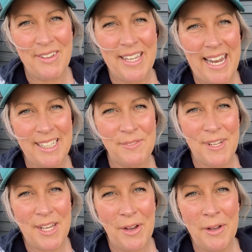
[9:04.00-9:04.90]
the next
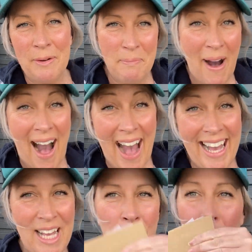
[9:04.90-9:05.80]
video.
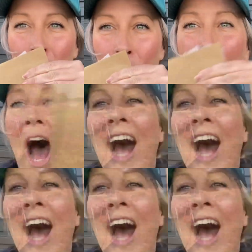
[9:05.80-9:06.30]
Bye! Mwah.